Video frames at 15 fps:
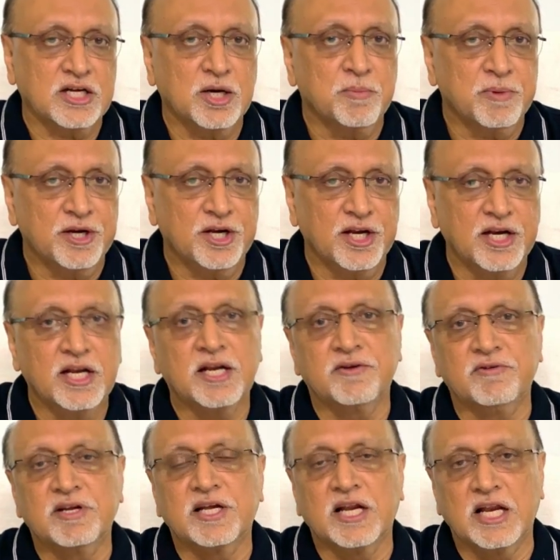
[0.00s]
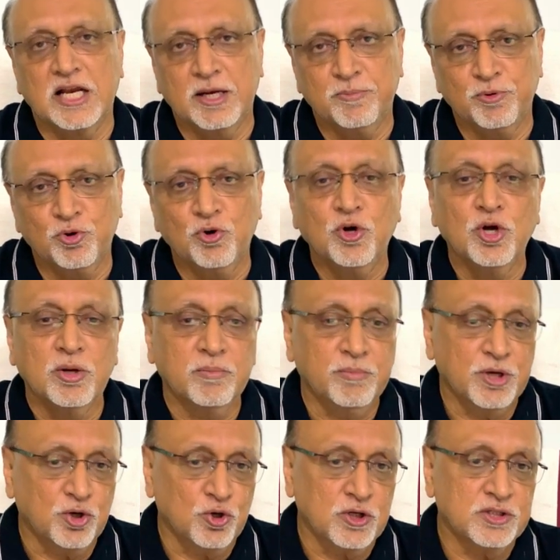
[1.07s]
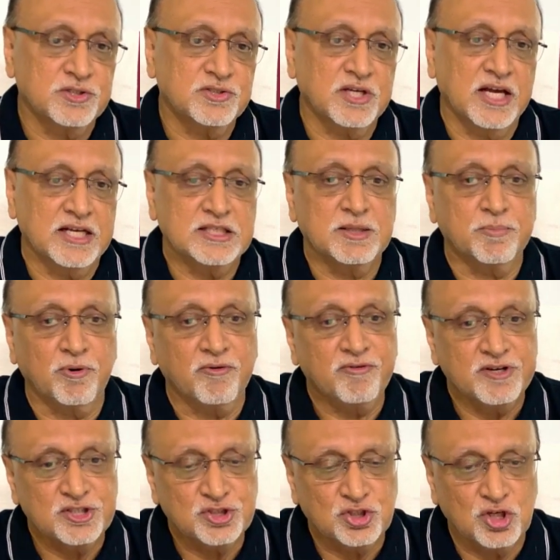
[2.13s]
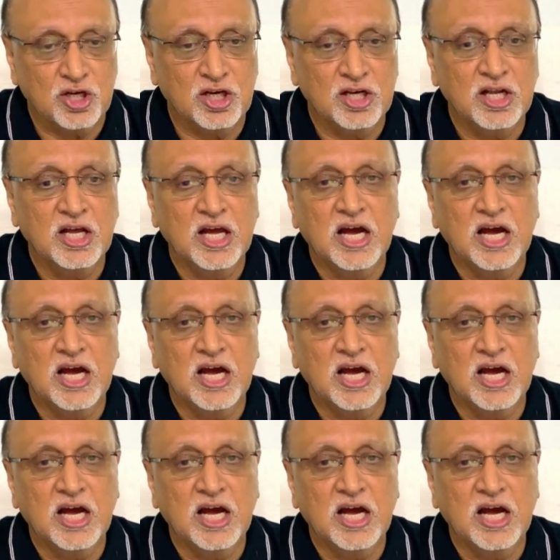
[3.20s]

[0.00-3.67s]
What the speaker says: committed, and we can help you because as a professional,